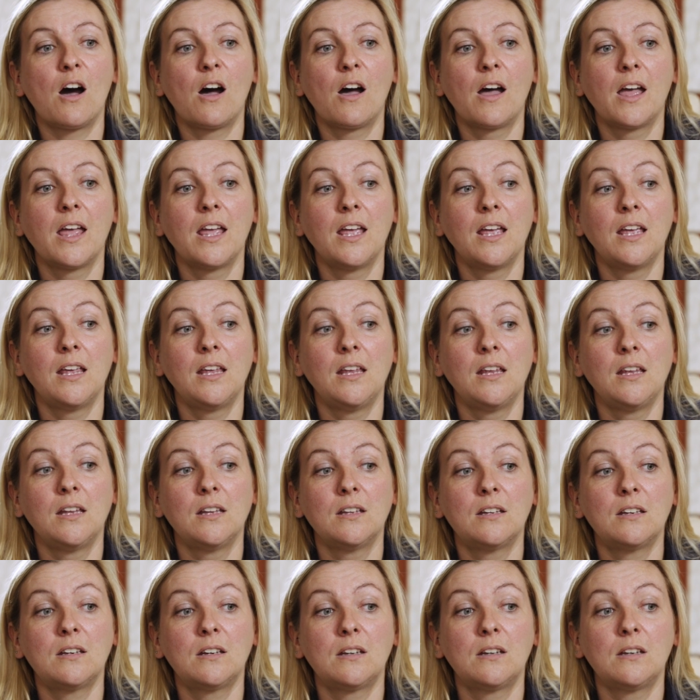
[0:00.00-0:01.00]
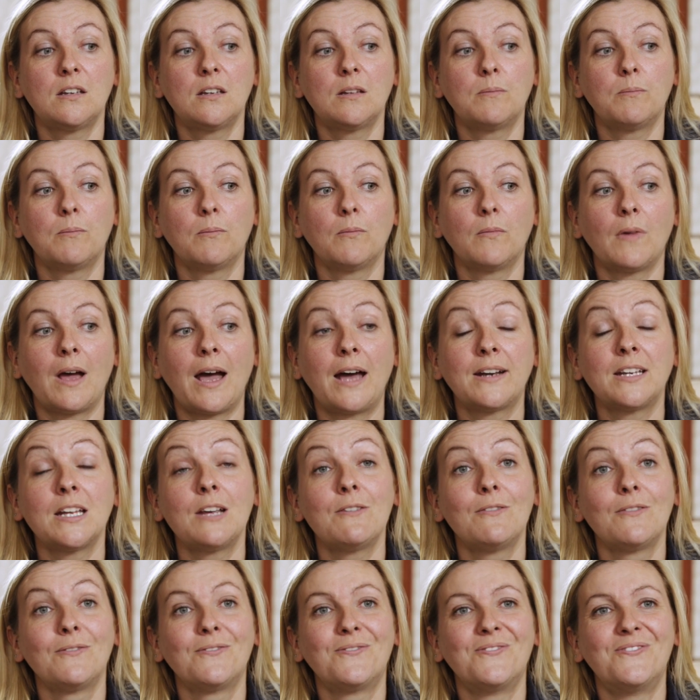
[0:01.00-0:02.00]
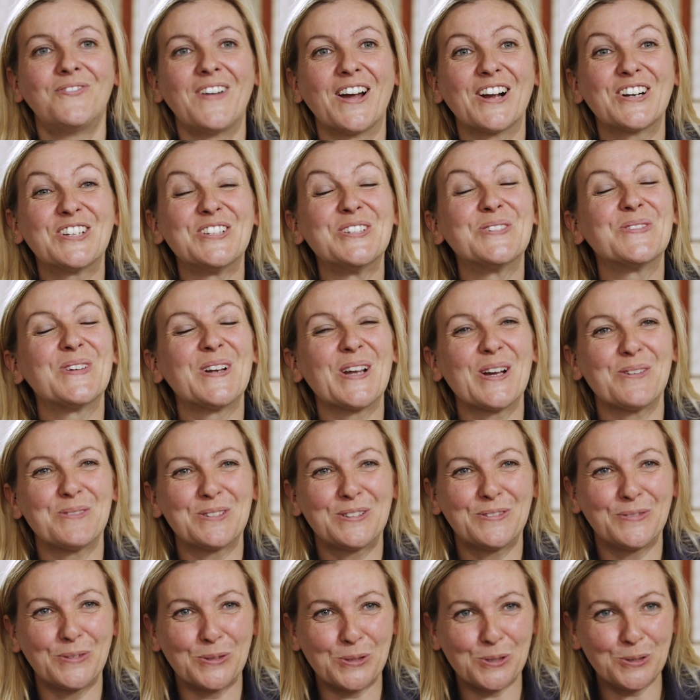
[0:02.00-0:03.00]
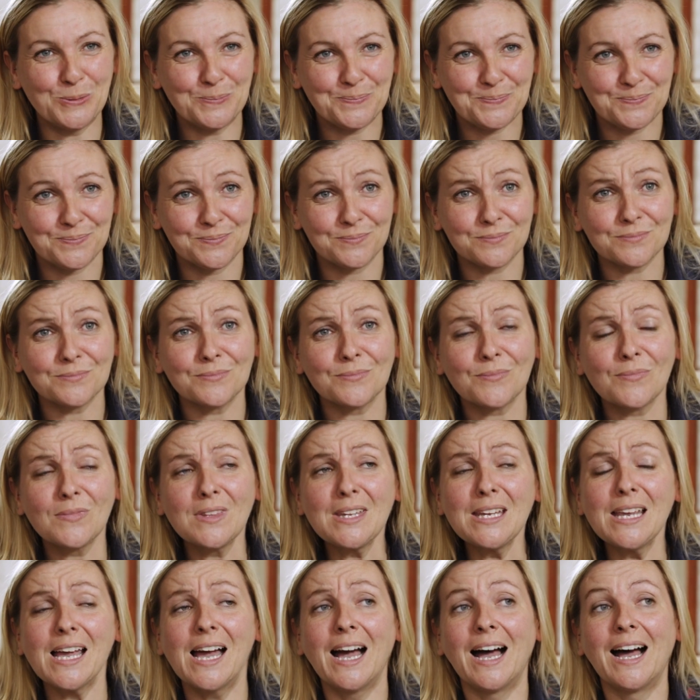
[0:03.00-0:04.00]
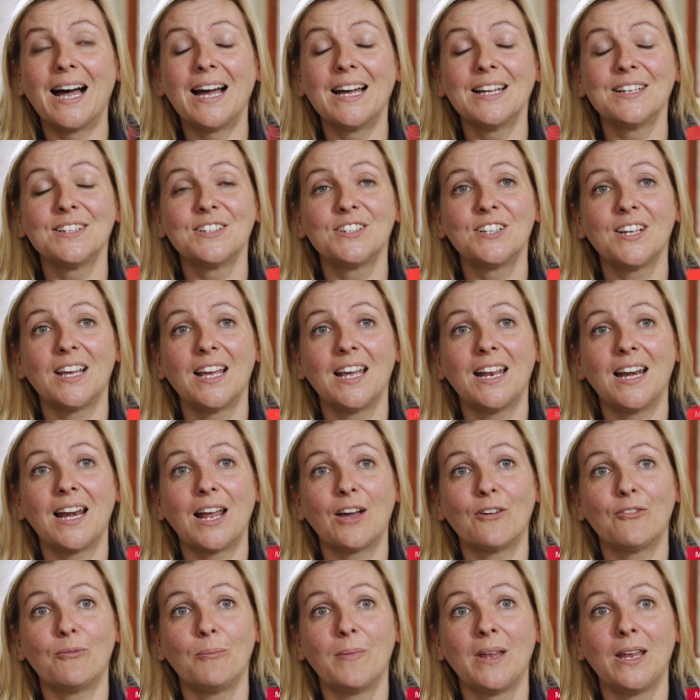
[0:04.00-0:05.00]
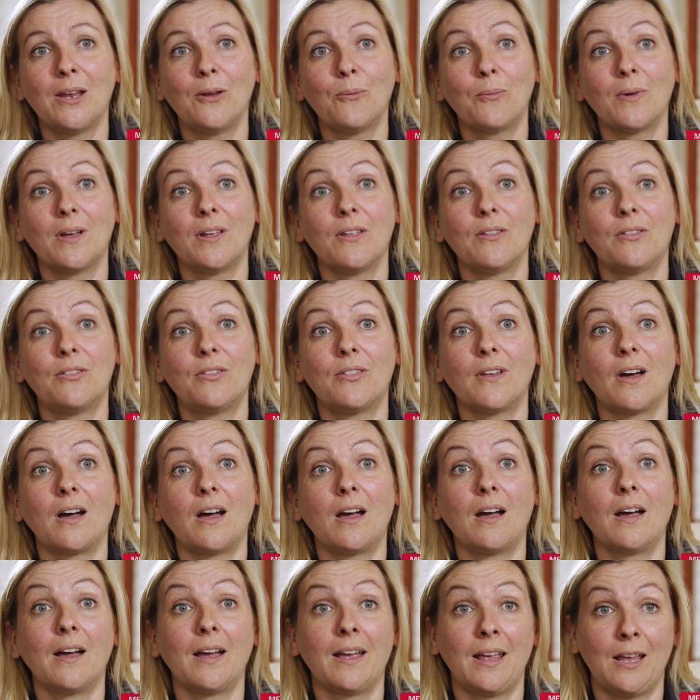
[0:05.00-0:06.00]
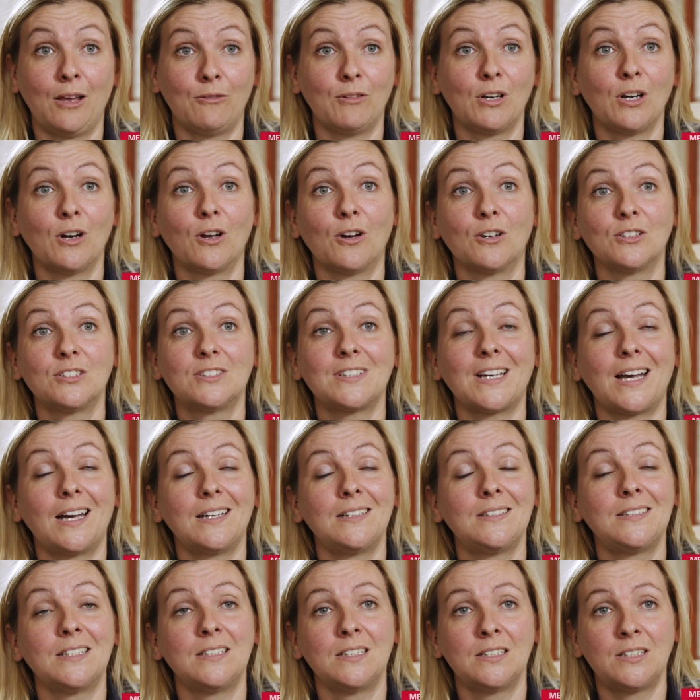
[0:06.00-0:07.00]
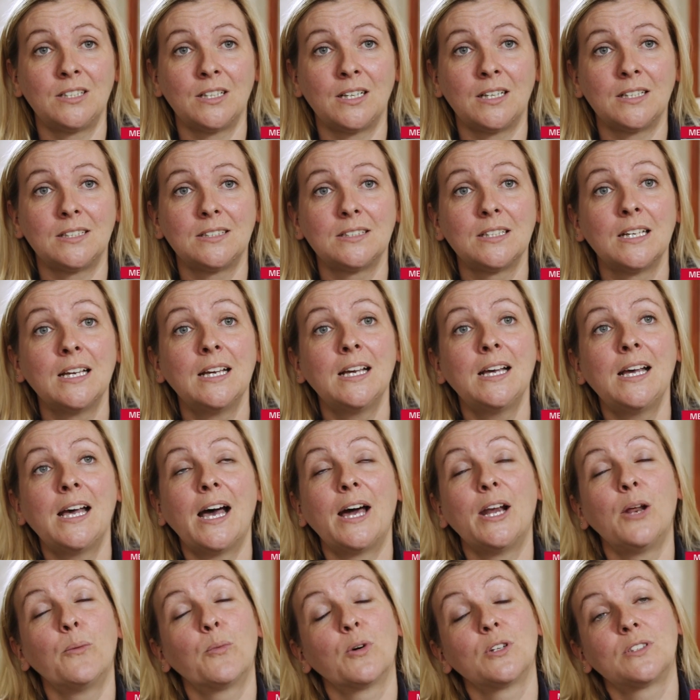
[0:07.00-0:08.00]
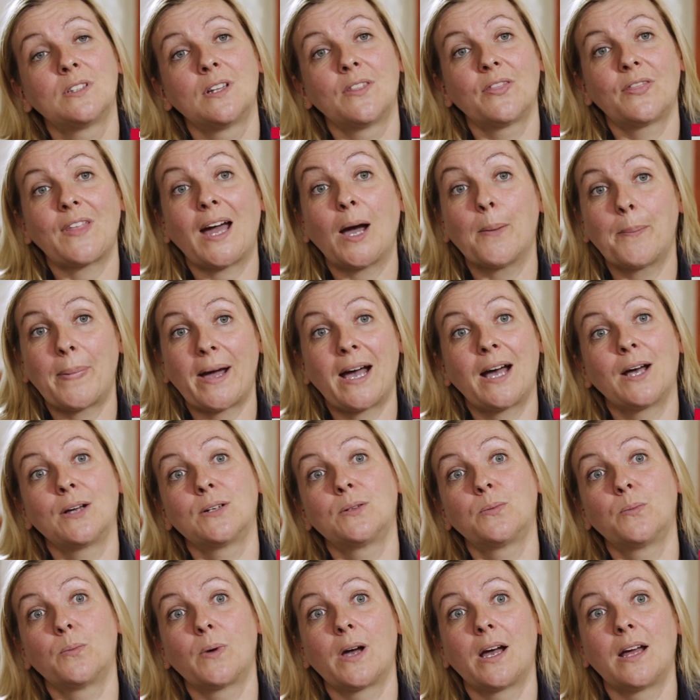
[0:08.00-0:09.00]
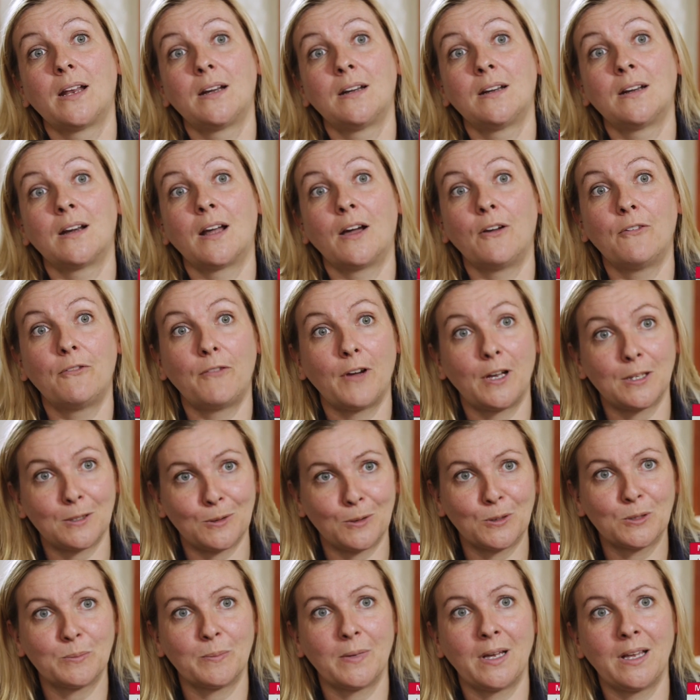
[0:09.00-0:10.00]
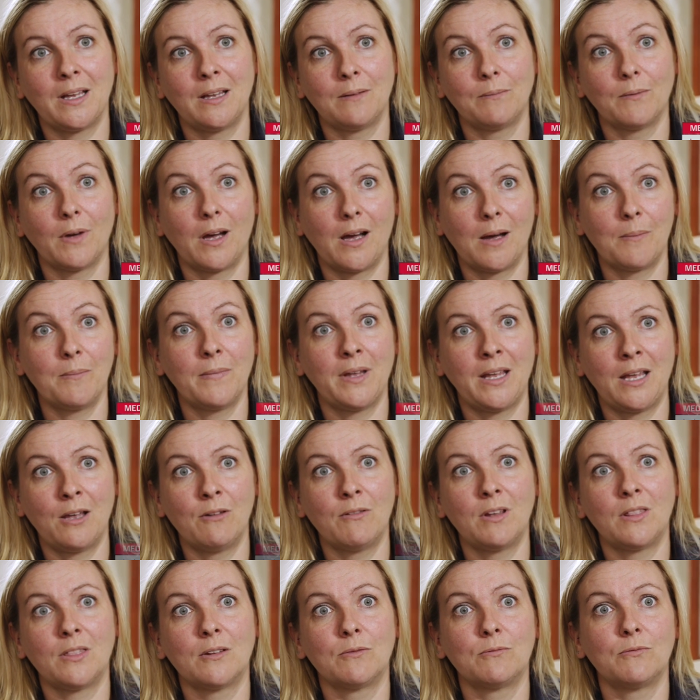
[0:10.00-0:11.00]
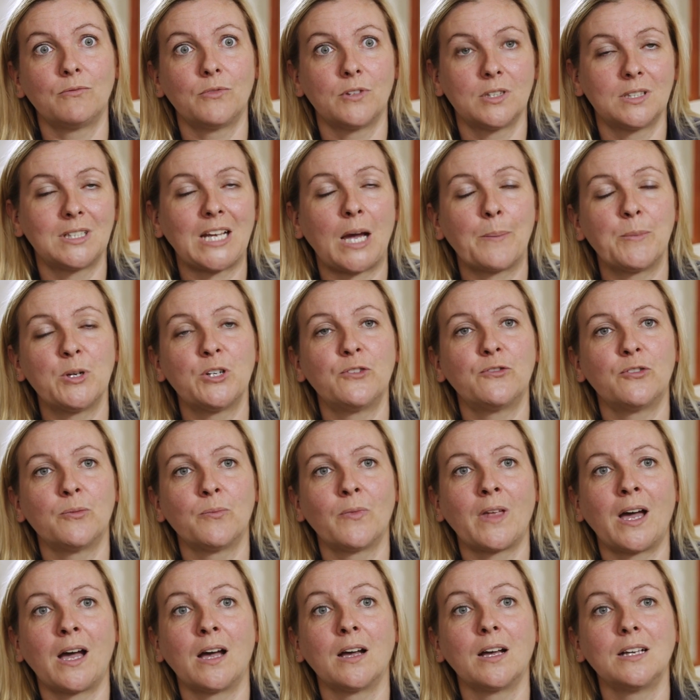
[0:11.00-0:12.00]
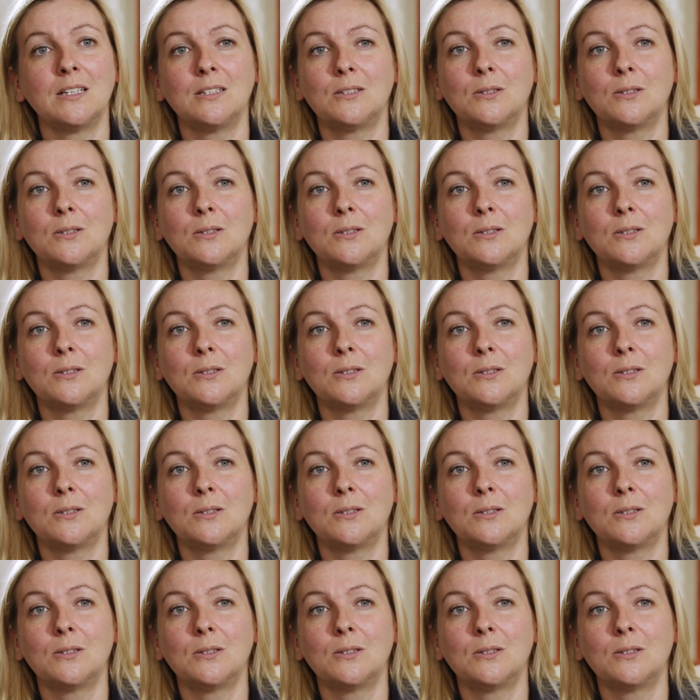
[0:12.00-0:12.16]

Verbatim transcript: I had ear infections when I was 4 and it left me with hearing loss and tinnitus, and it wasn't that bad when I first lost my hearing, the damage from that.